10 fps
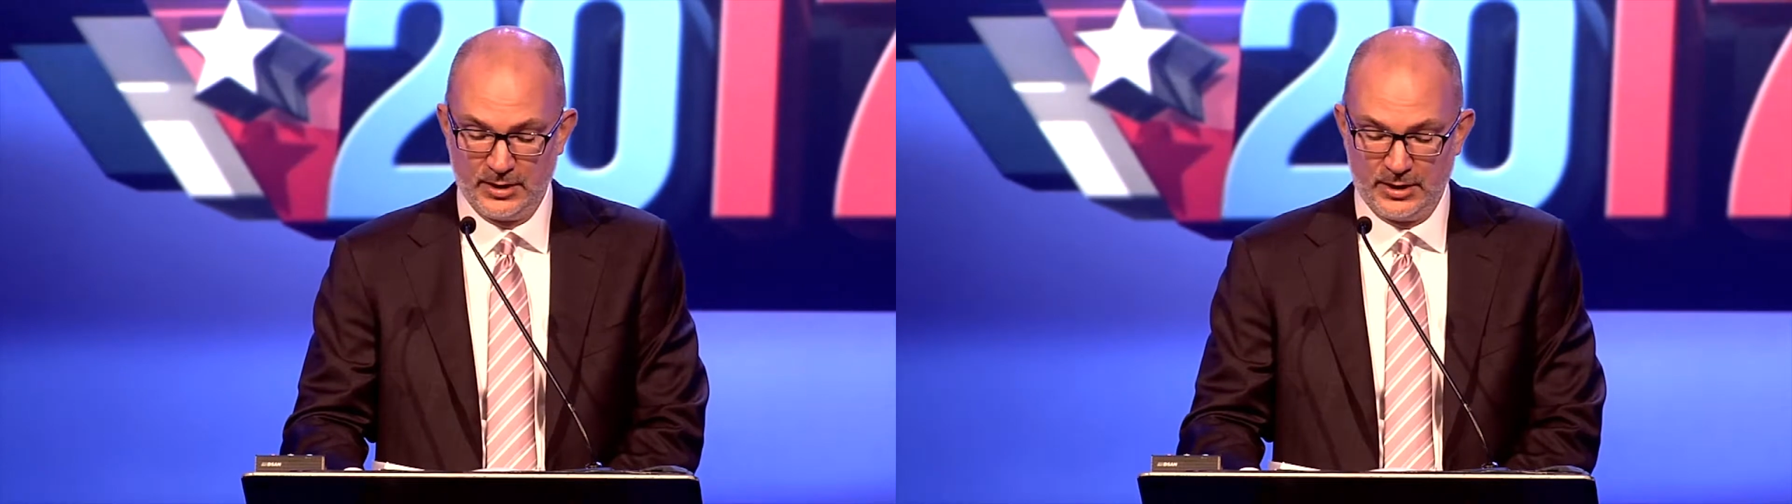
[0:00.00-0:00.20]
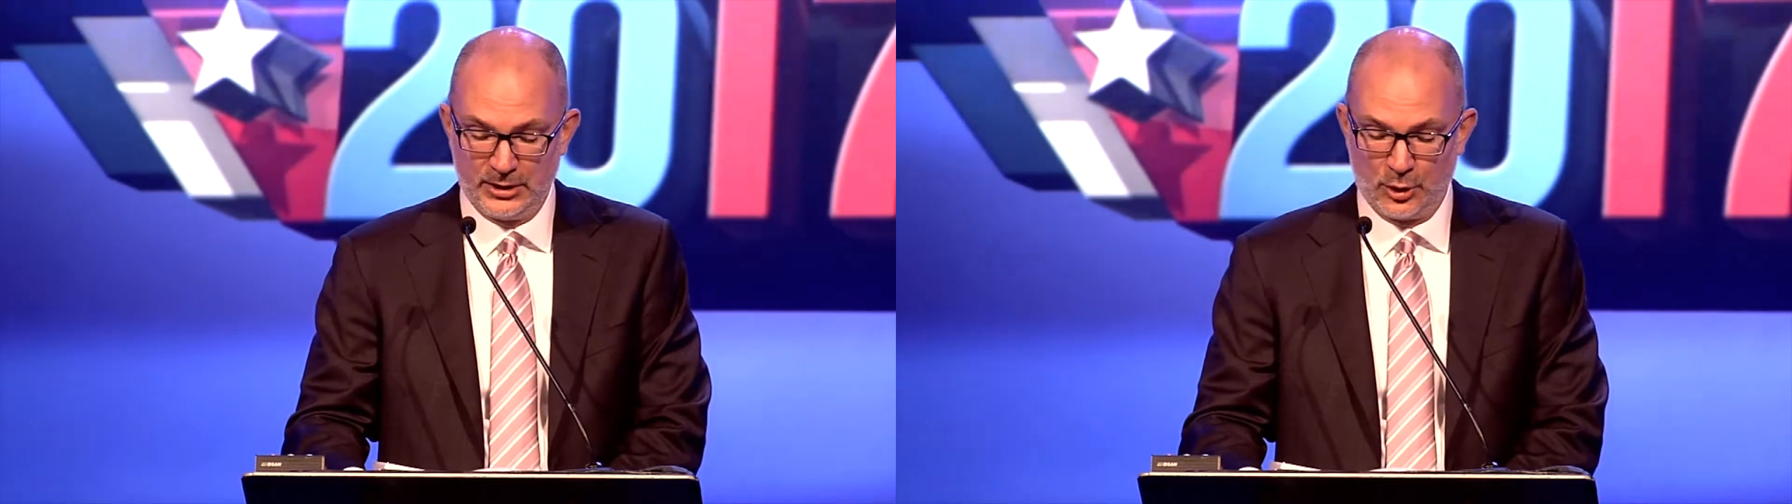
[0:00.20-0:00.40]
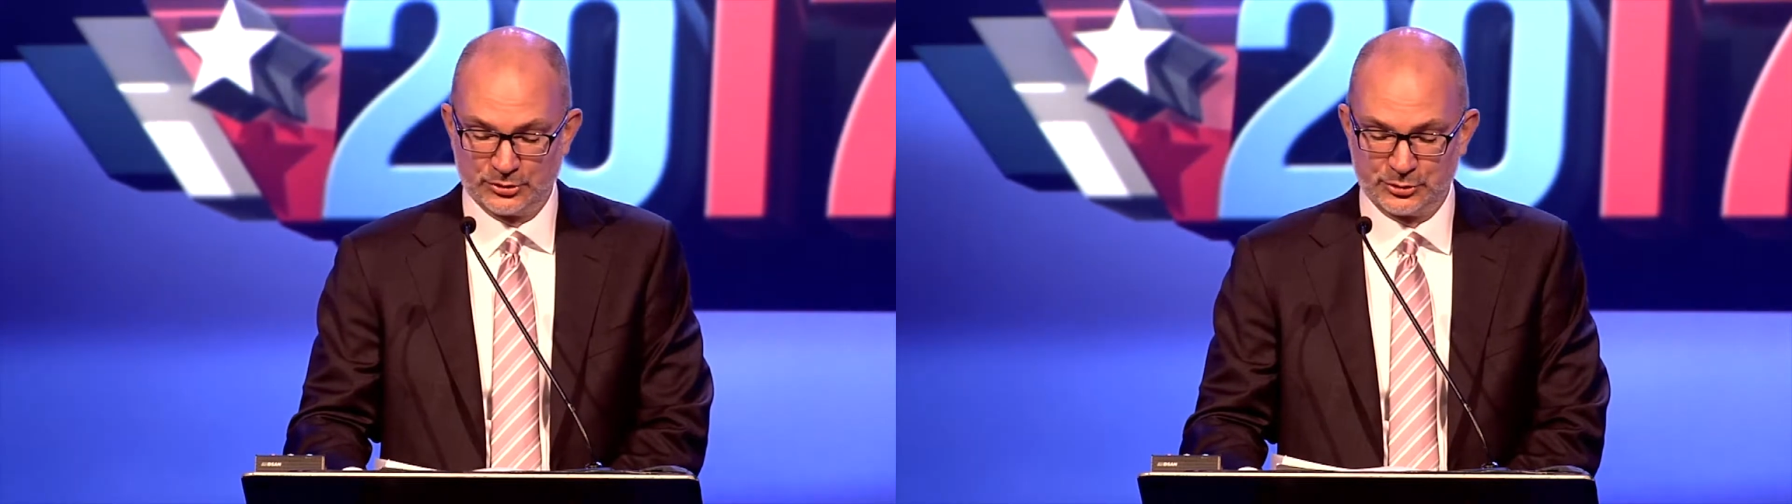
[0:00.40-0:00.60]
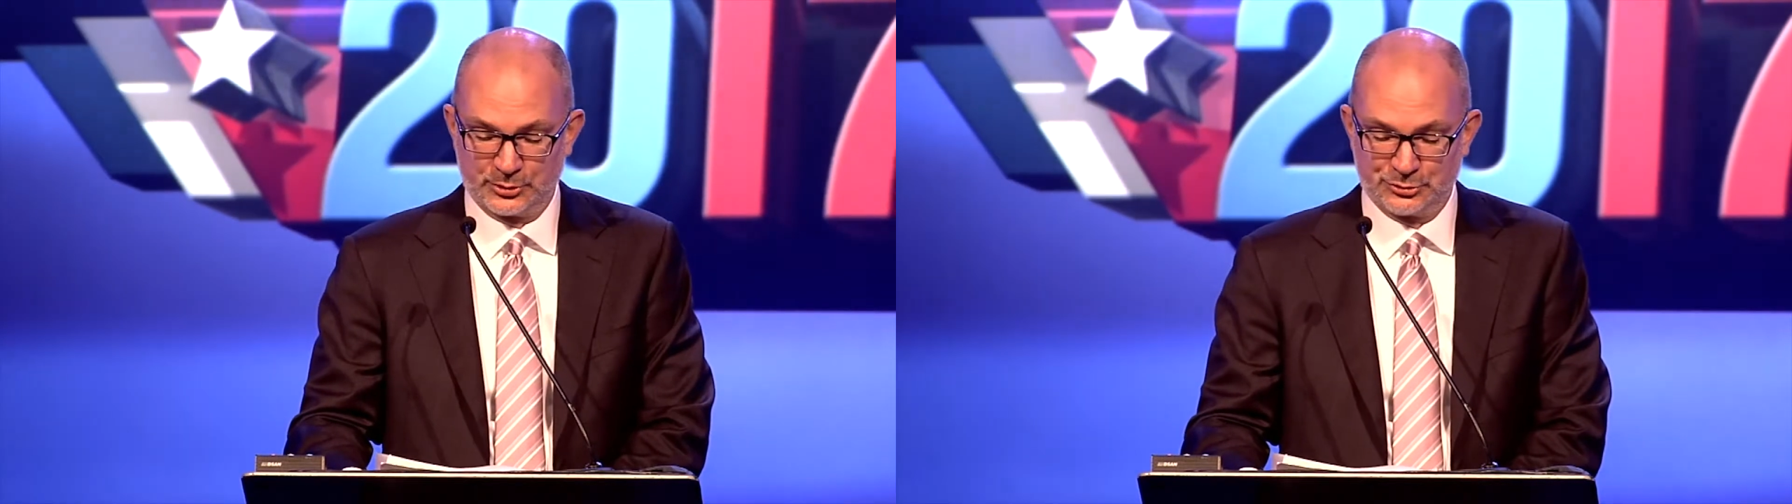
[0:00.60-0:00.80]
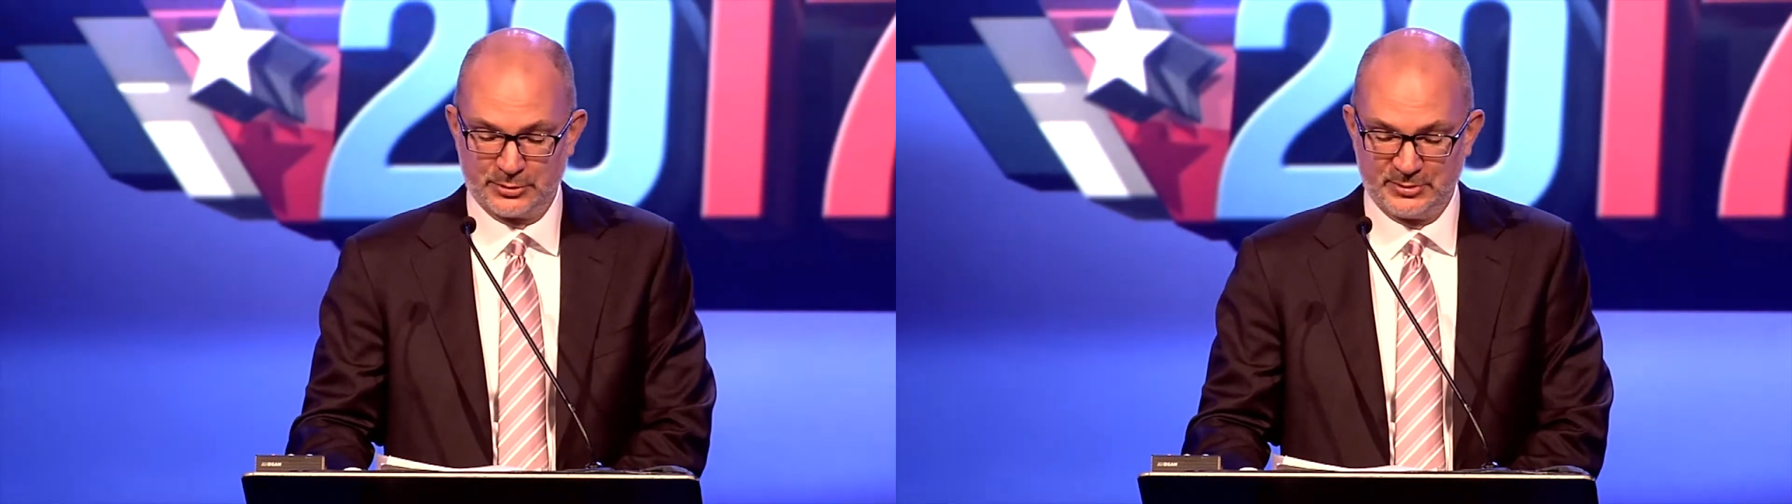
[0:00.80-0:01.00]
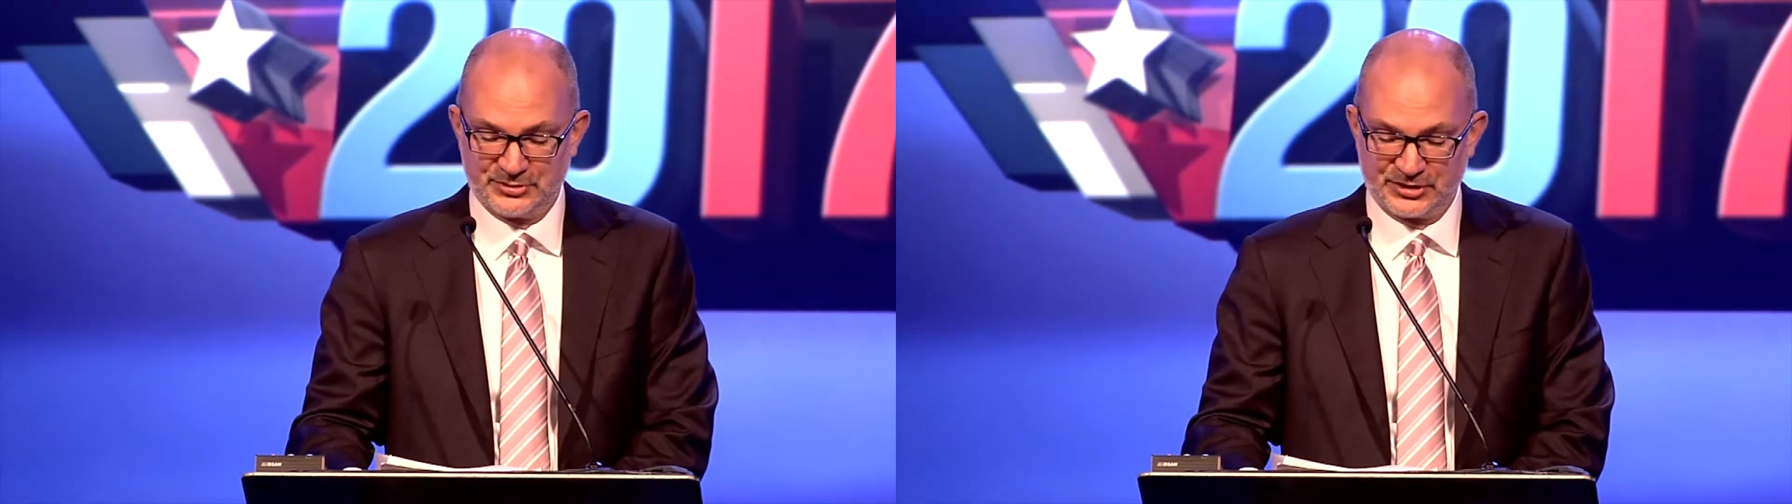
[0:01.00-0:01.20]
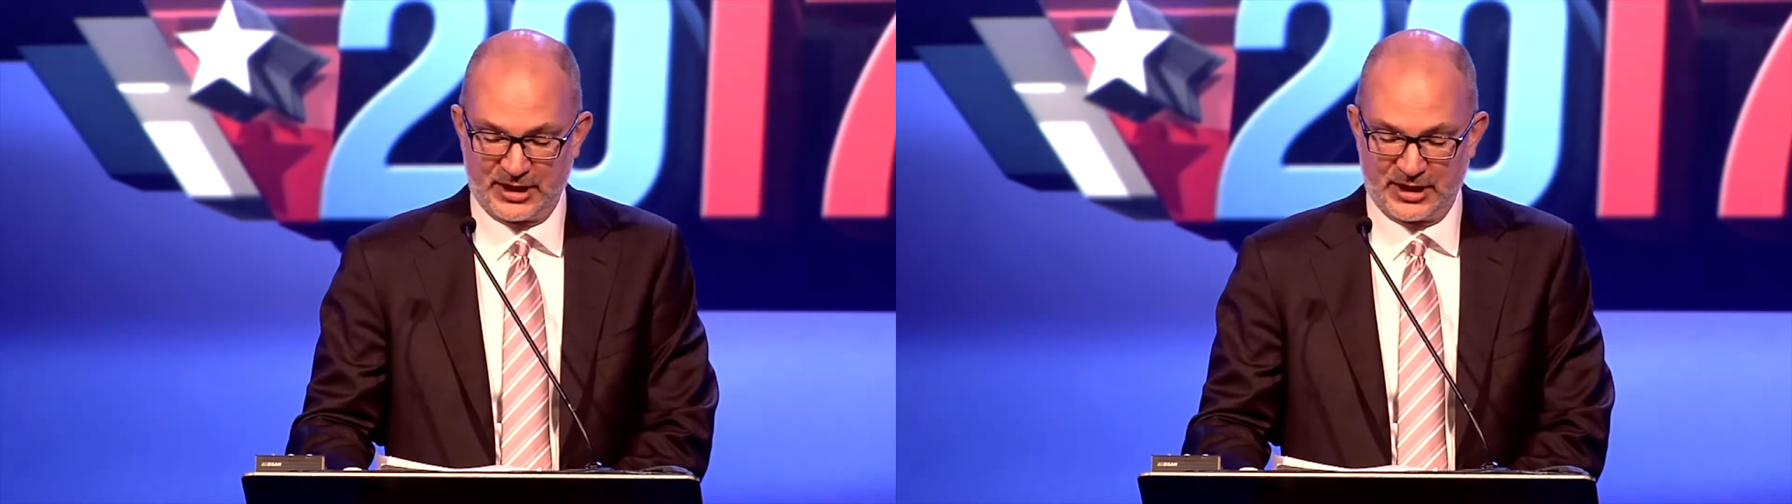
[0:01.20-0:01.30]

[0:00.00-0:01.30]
He also contributes to